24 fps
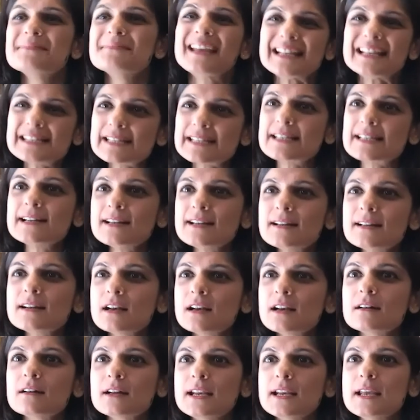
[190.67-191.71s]
It's still a
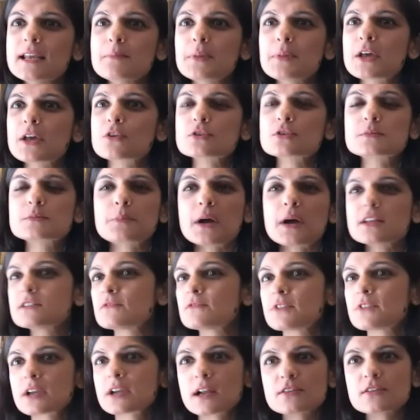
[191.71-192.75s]
little early because parts of
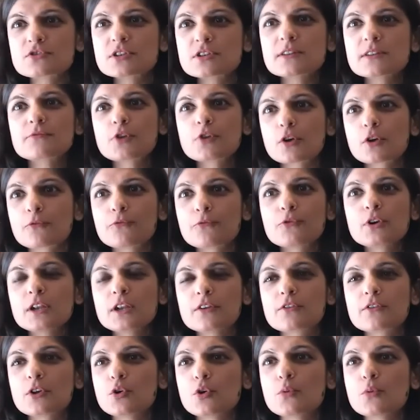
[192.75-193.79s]
the country have not fully
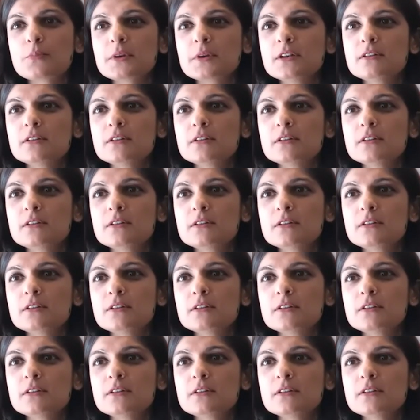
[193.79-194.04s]
reopened.